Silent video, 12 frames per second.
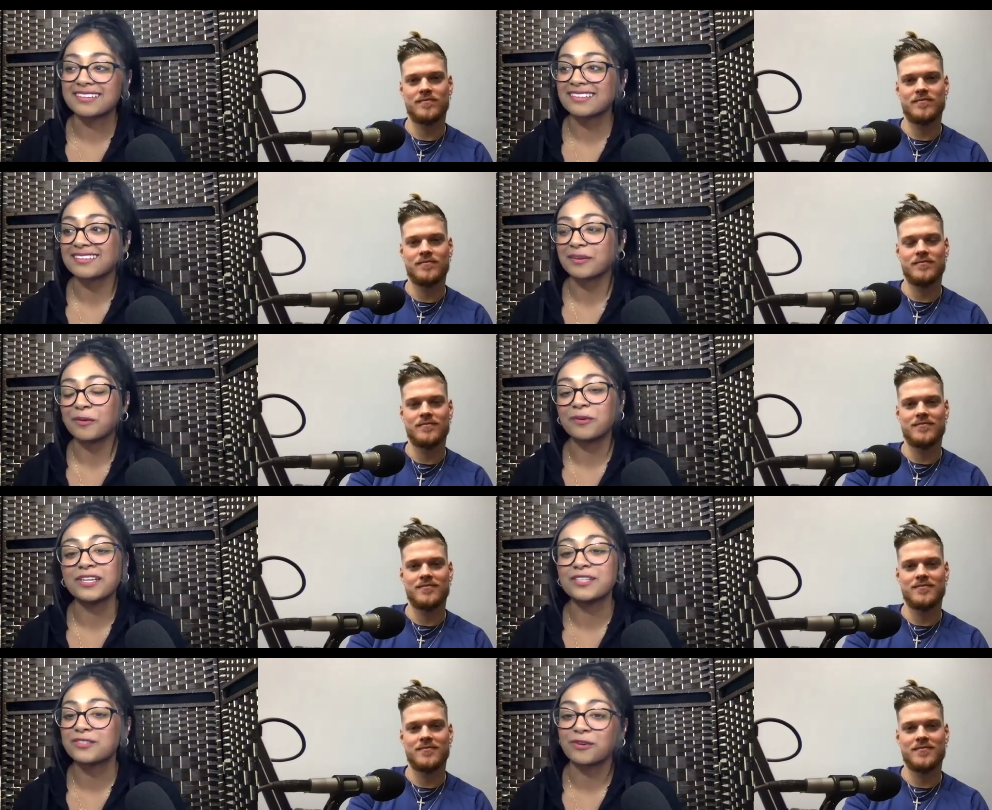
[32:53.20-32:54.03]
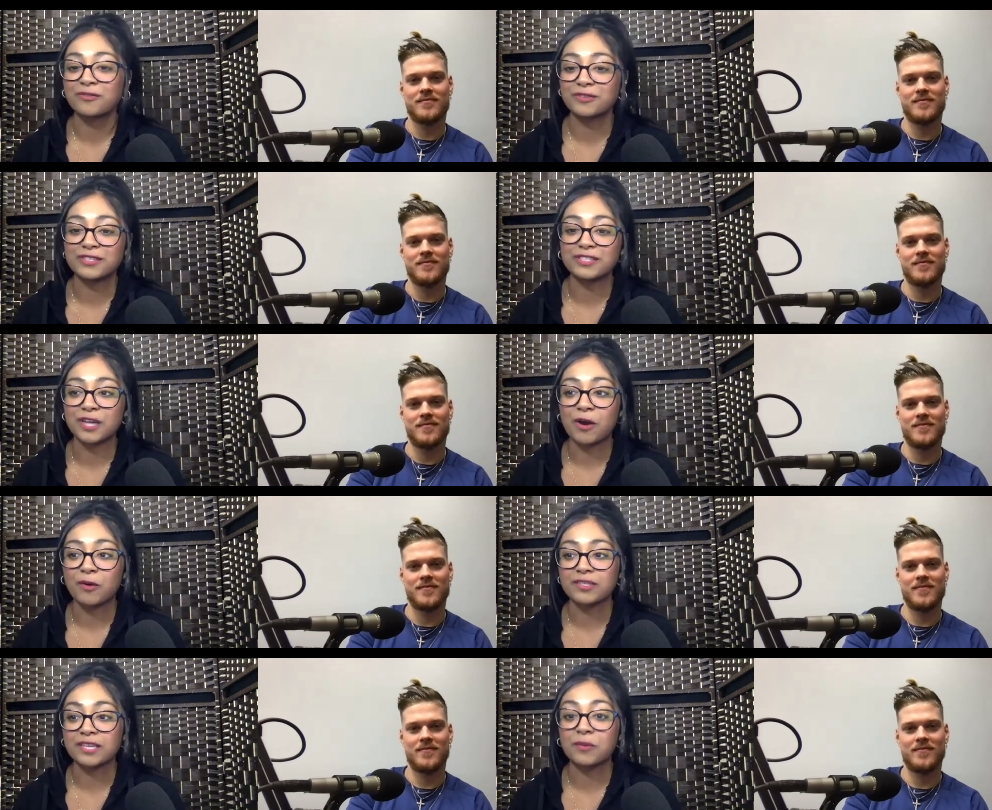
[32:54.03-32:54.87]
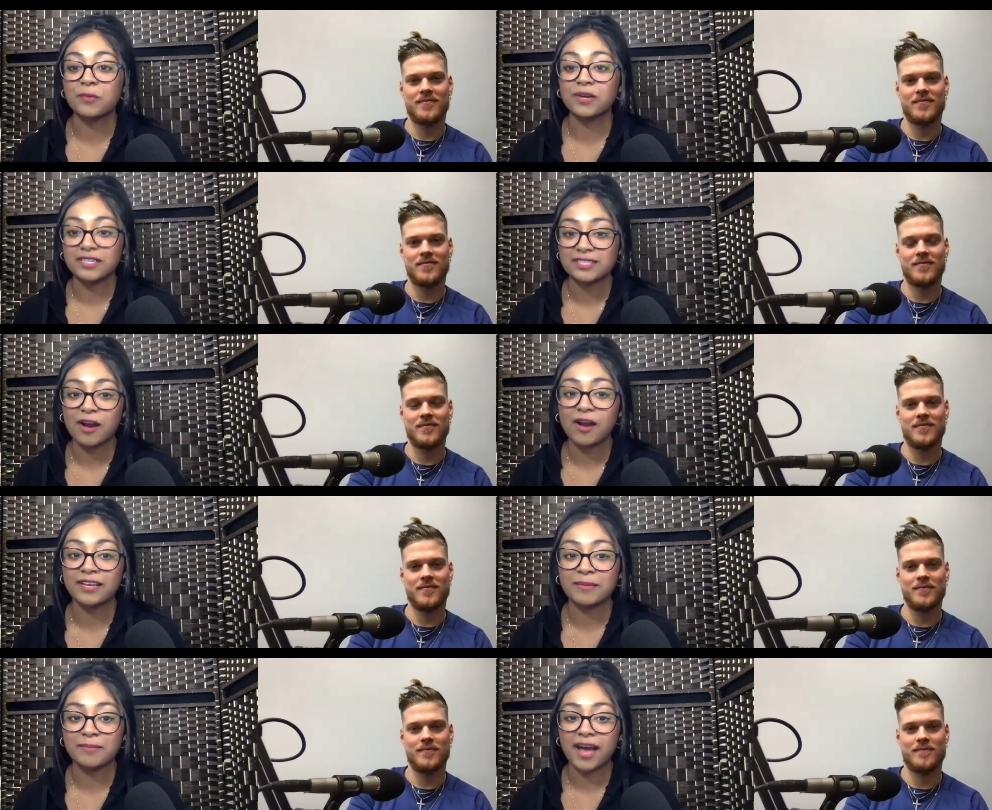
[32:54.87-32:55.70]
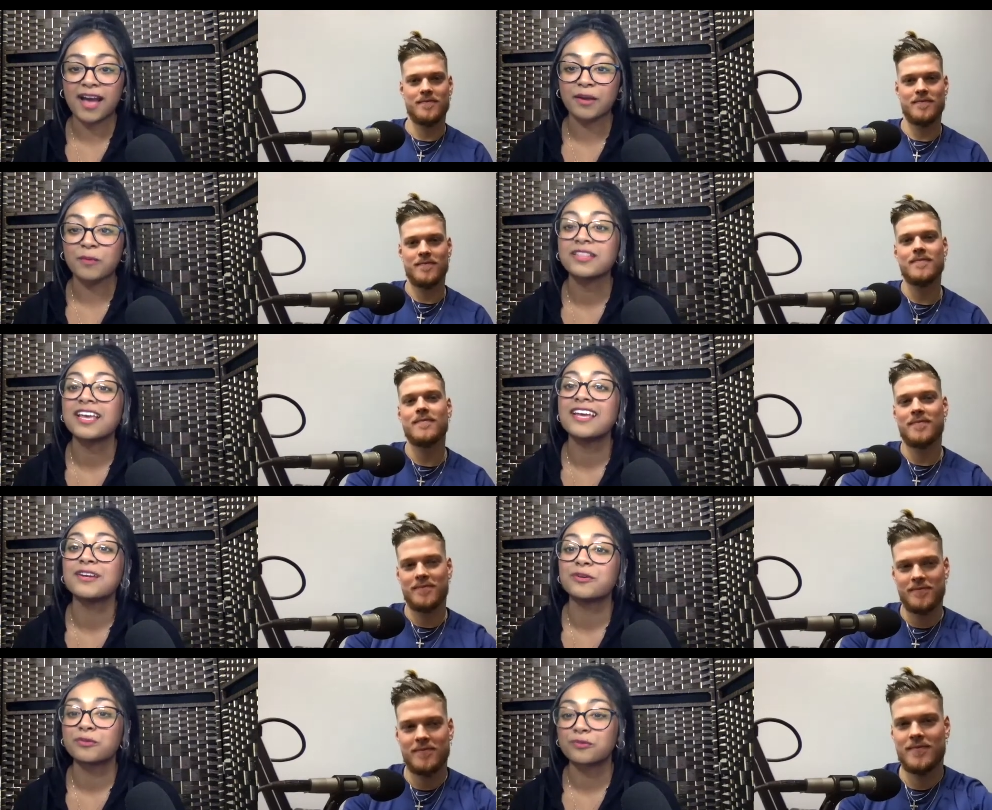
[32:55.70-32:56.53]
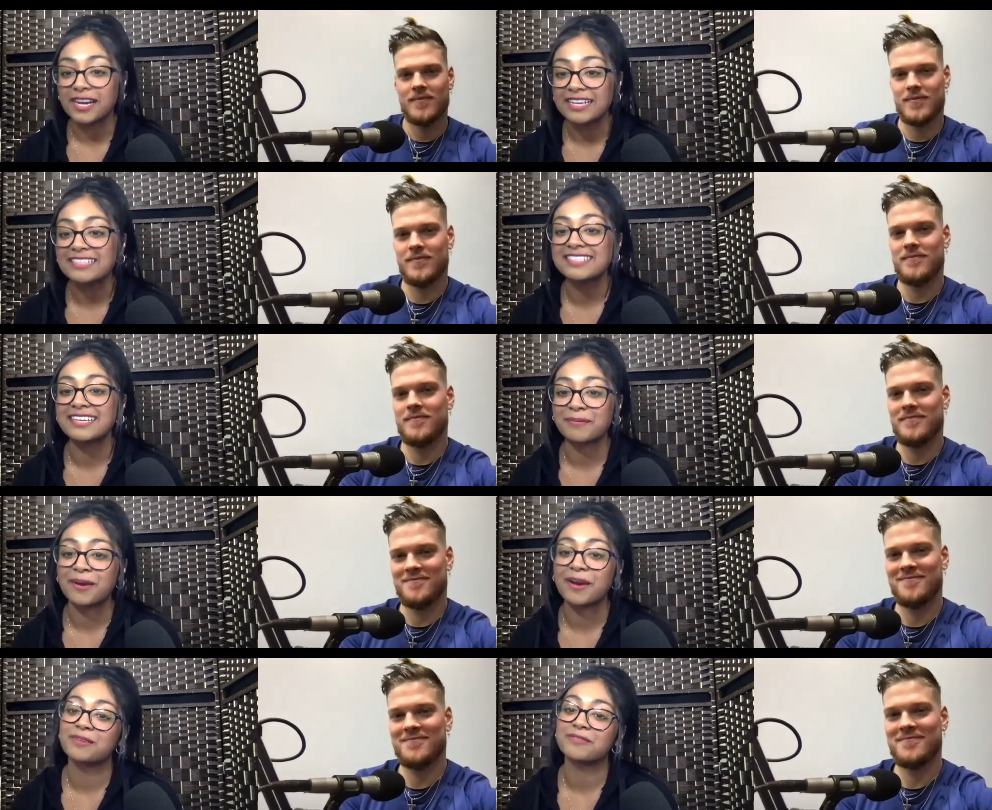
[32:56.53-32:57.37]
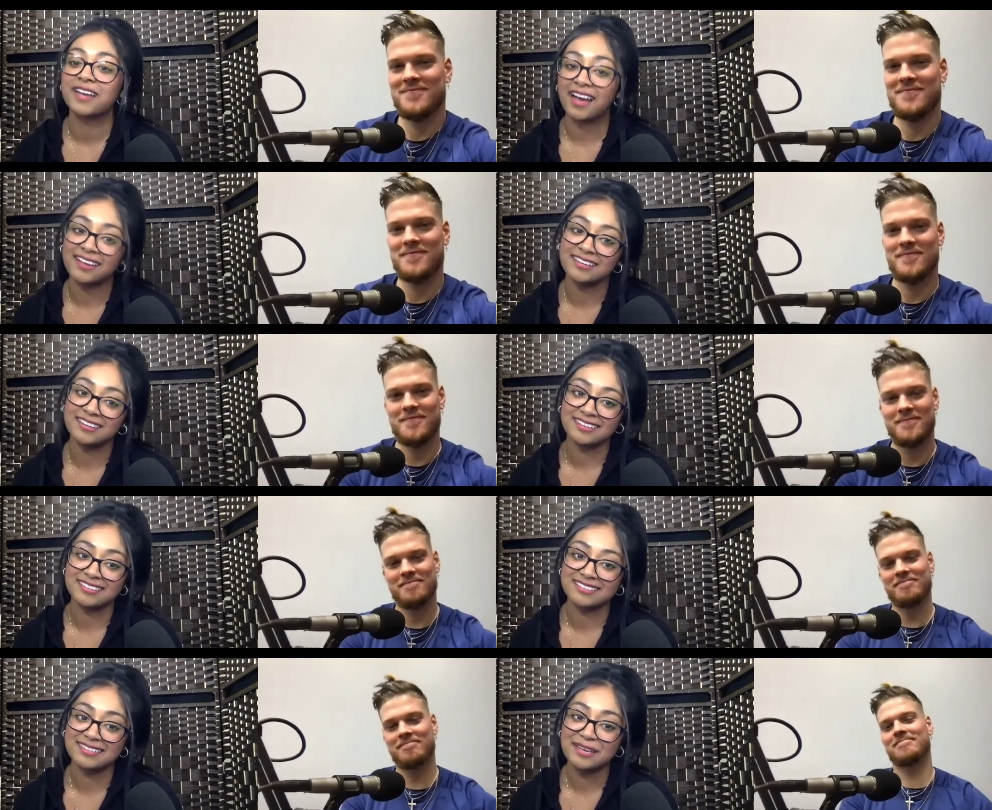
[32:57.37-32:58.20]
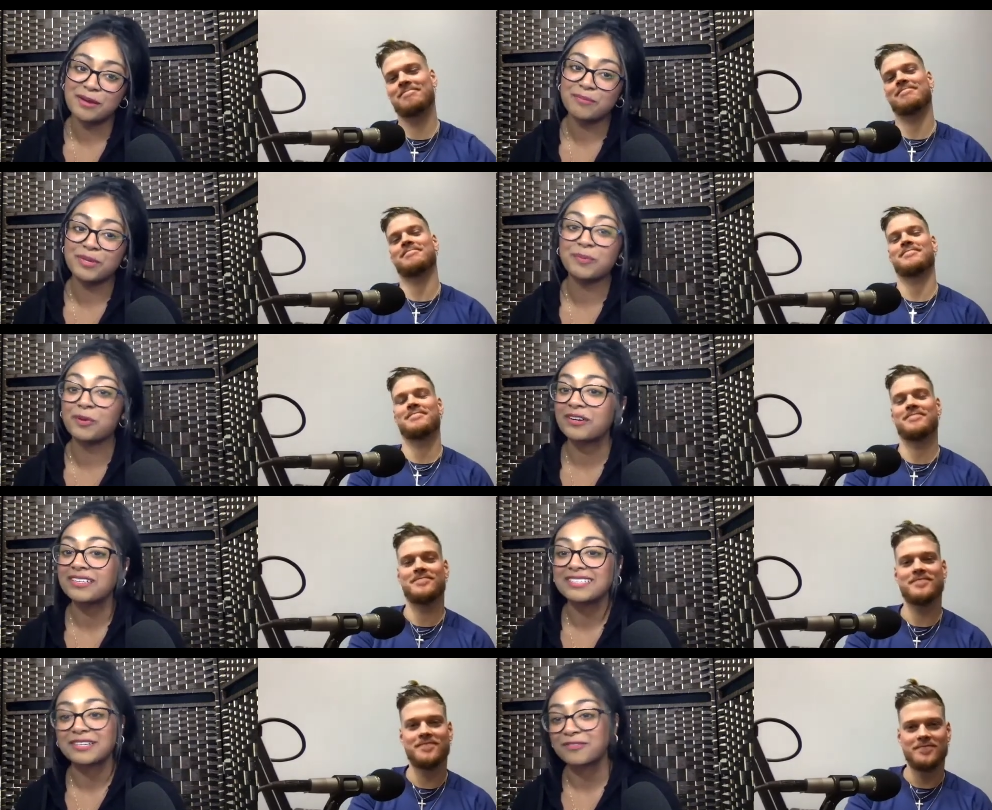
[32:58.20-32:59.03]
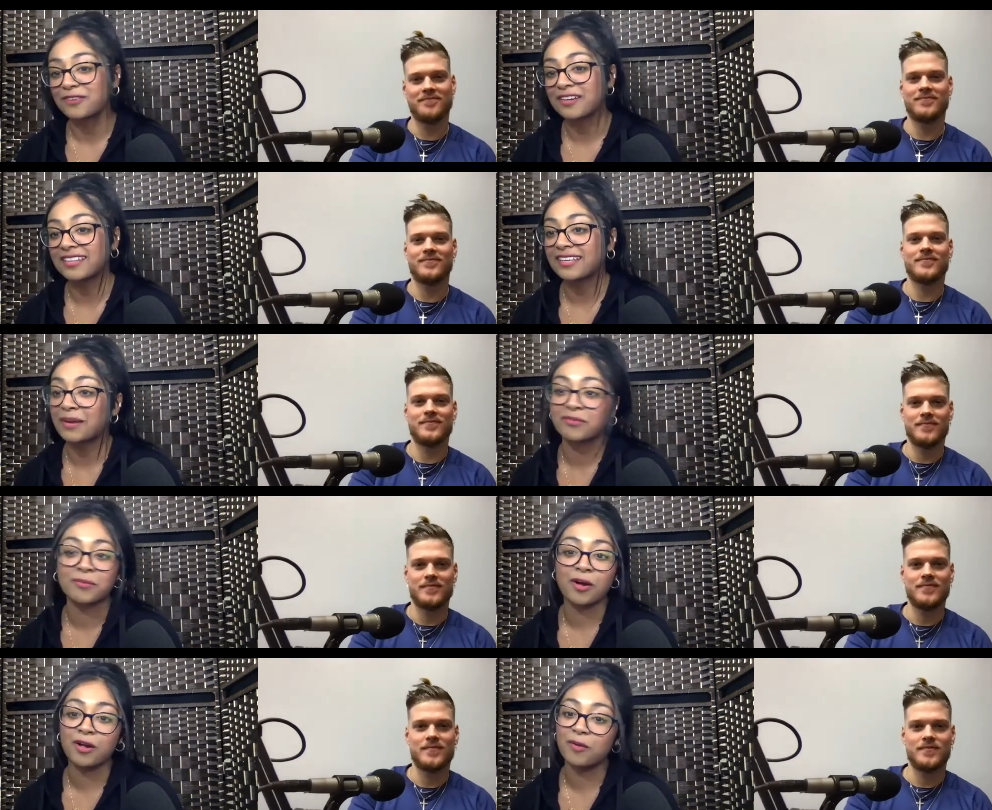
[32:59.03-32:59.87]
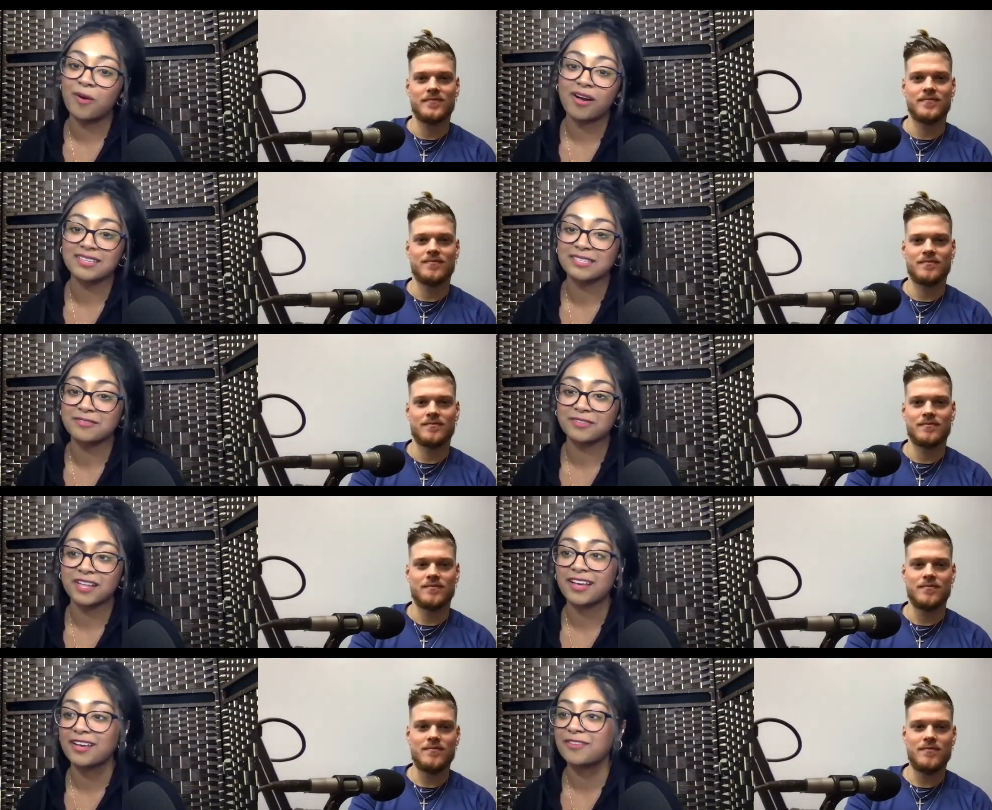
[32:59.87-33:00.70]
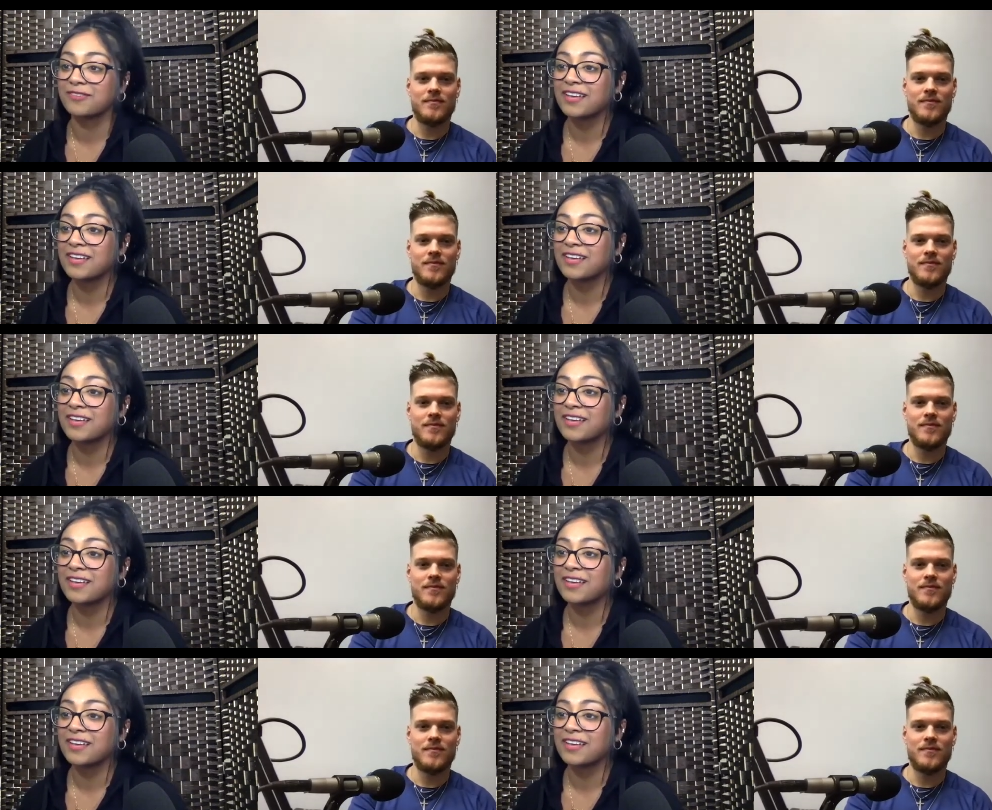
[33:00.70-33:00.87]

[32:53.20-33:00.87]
Speaker 1: the whole intro for the show is like we are talking back with a crazy amount of kindness people are different they come from all walks of life